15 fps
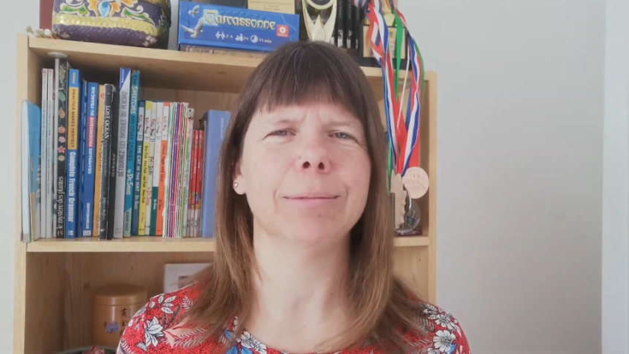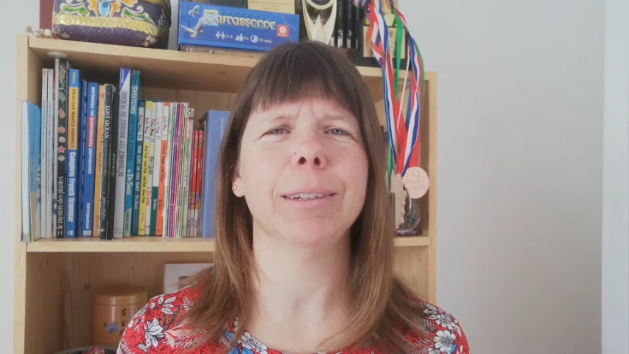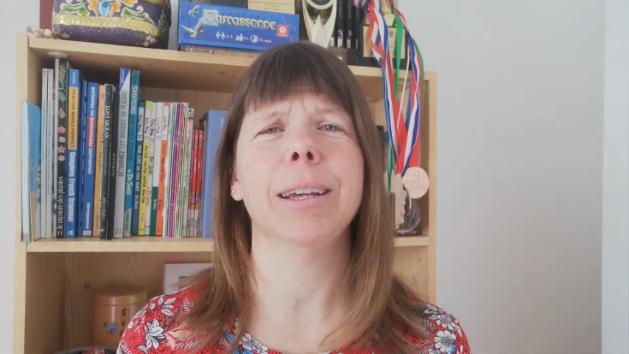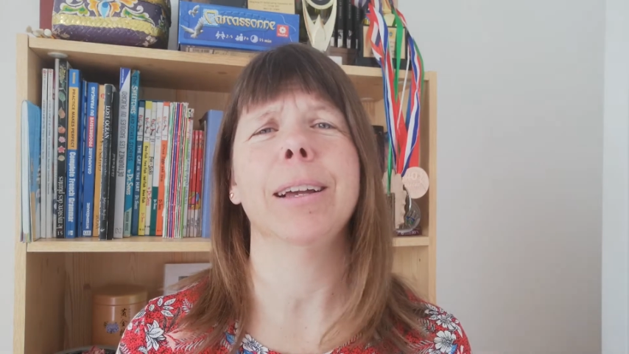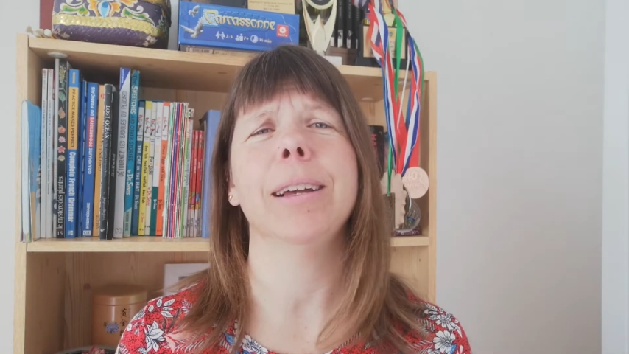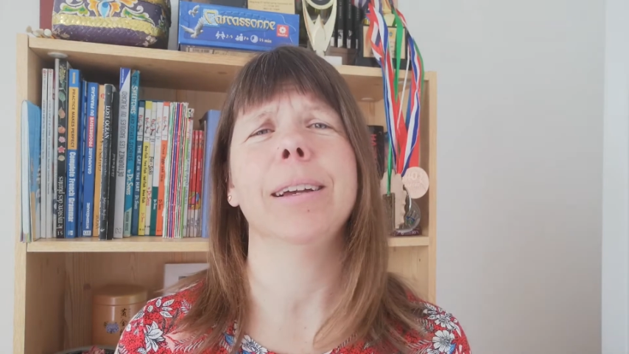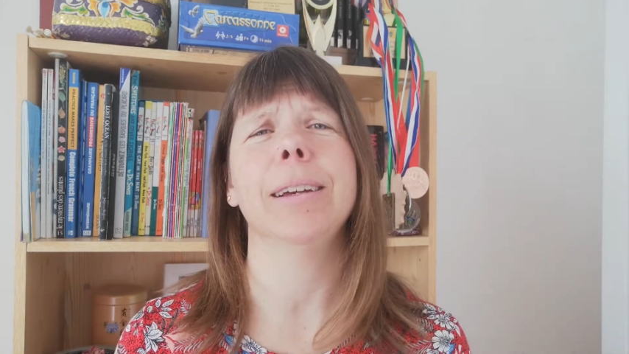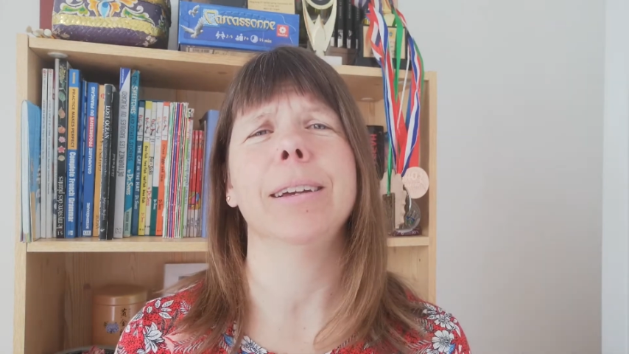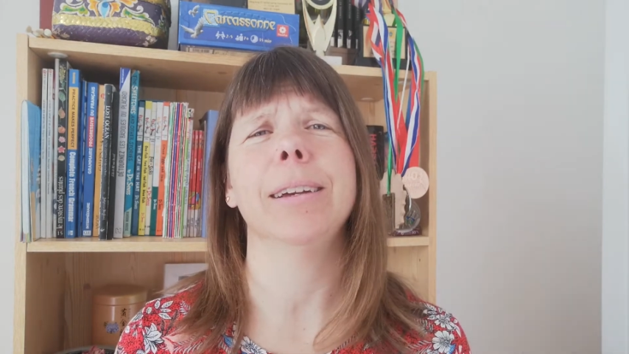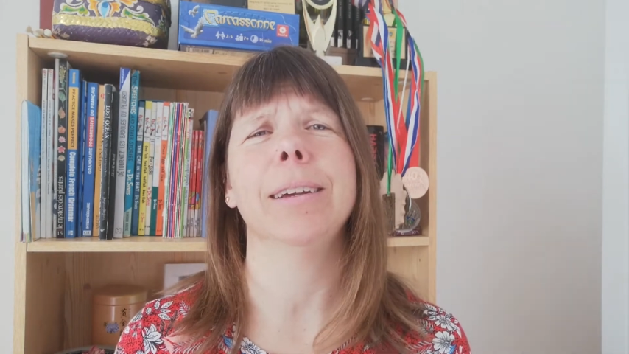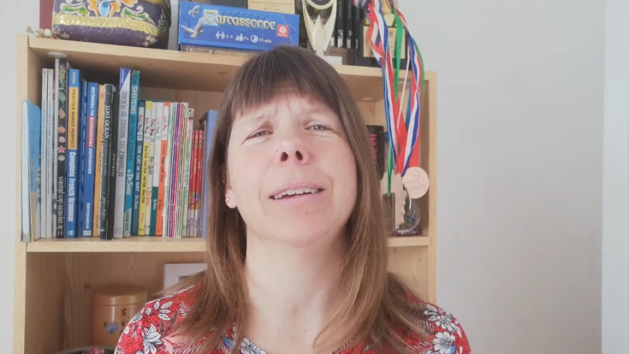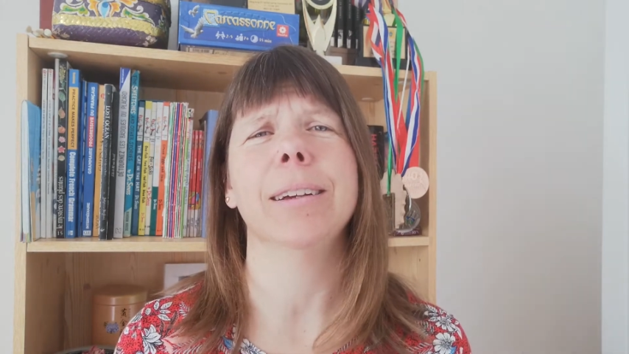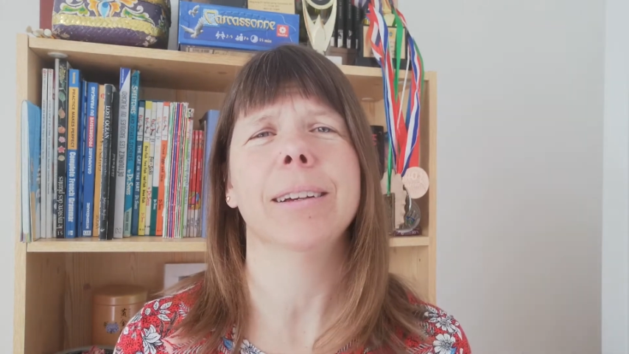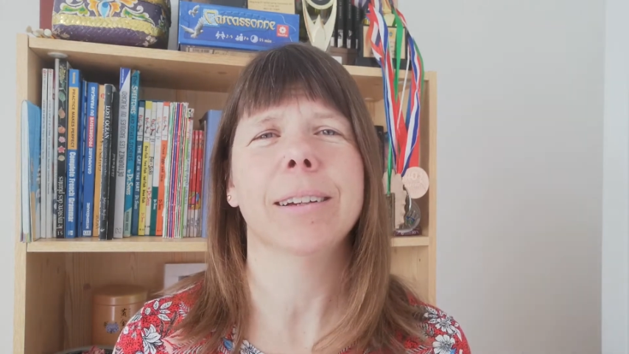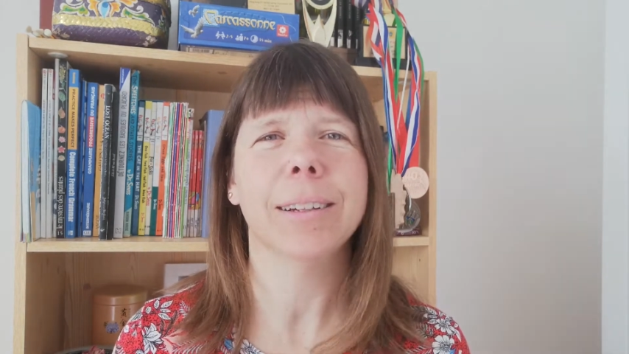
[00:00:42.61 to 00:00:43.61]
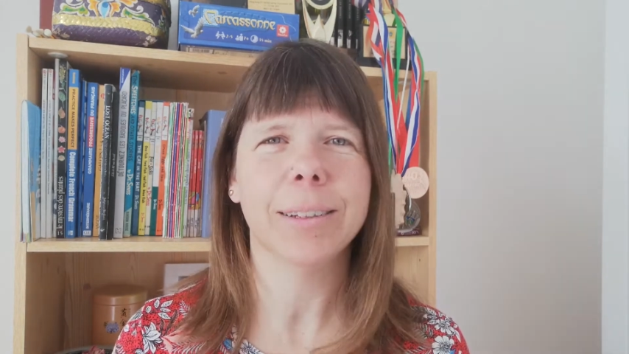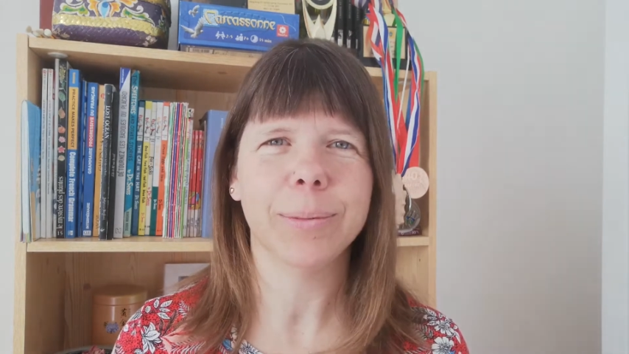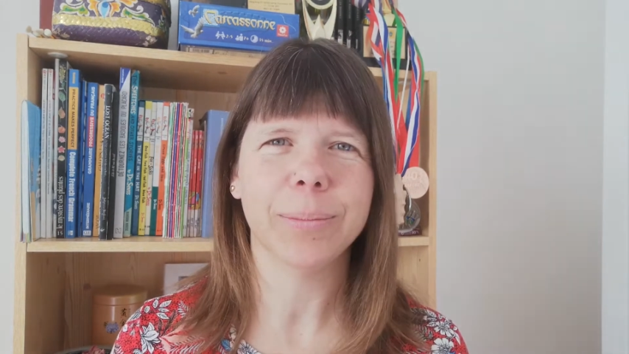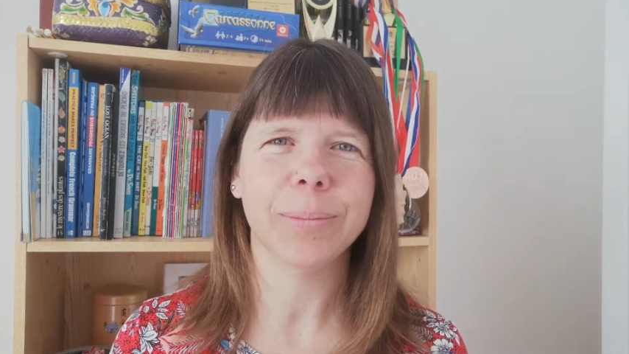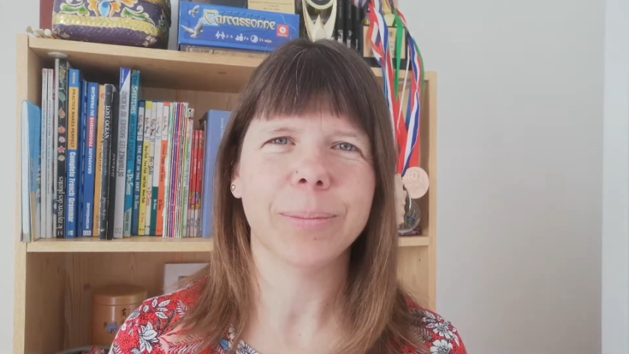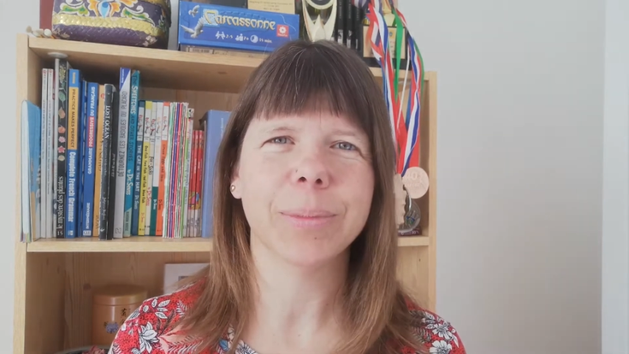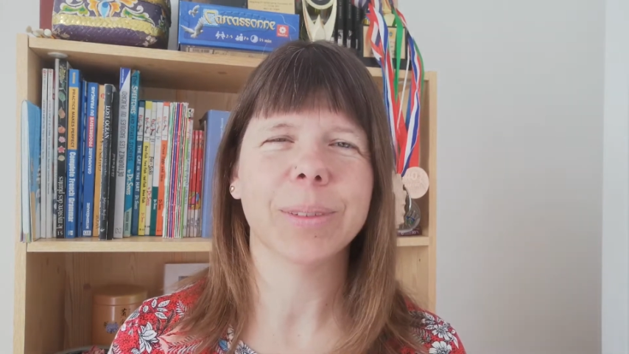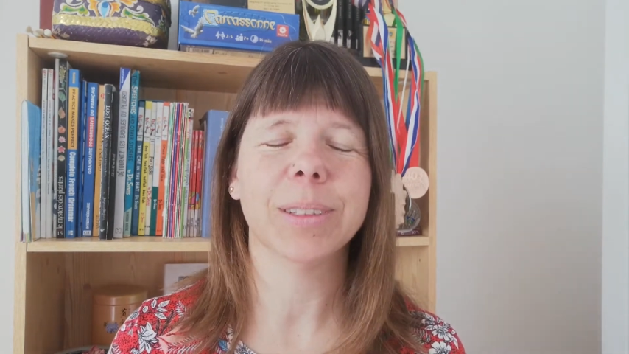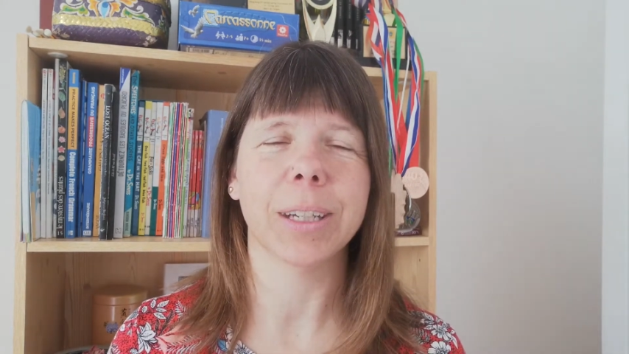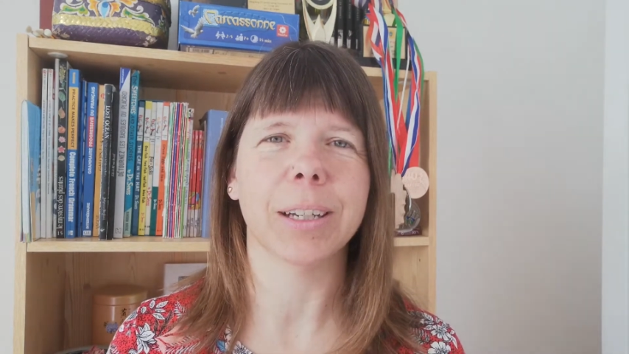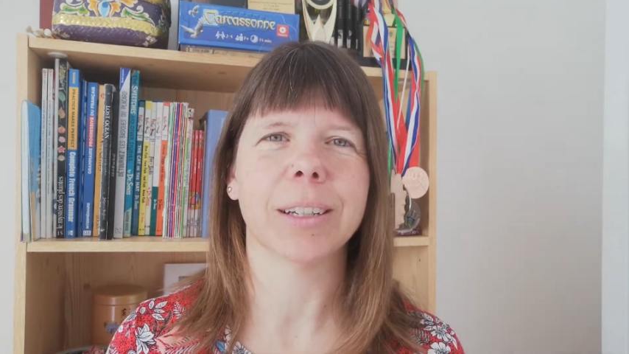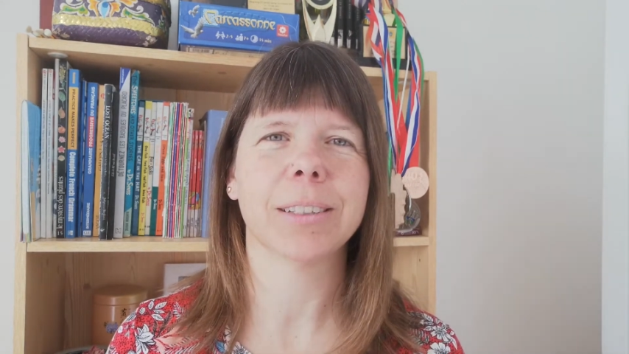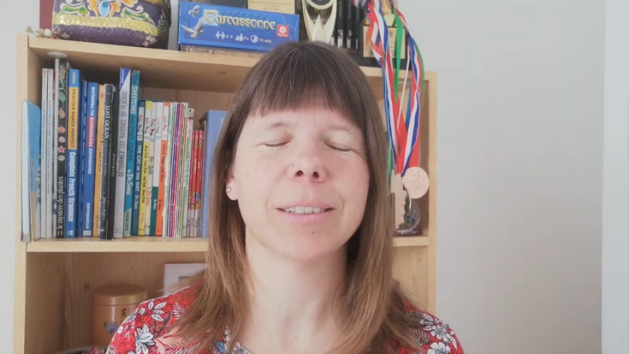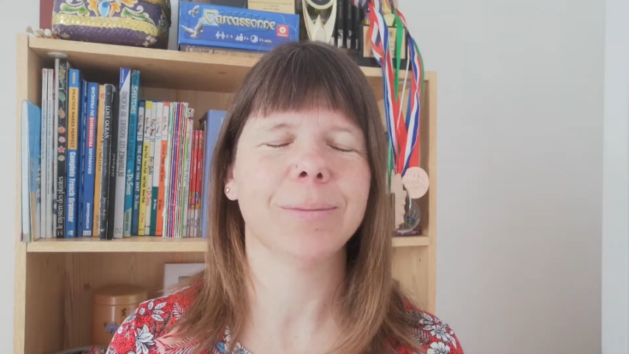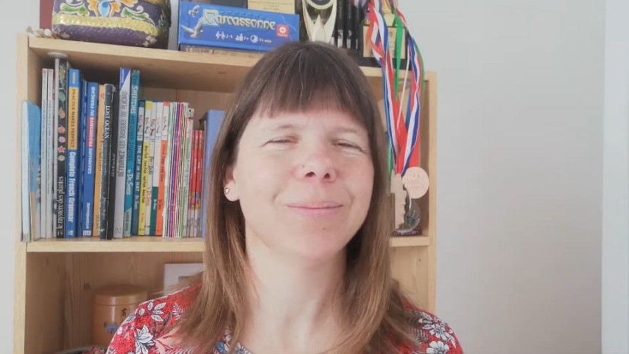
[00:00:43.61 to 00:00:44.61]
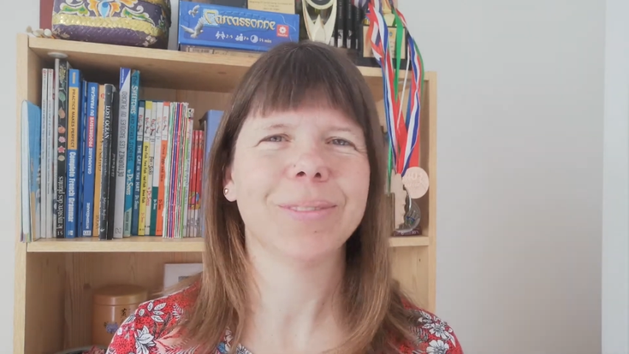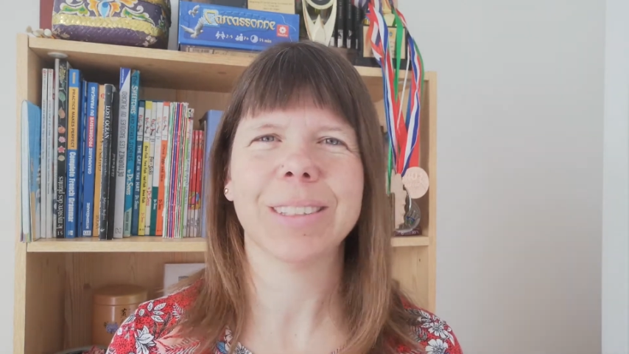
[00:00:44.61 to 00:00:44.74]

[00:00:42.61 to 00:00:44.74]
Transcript: Ah, sucks.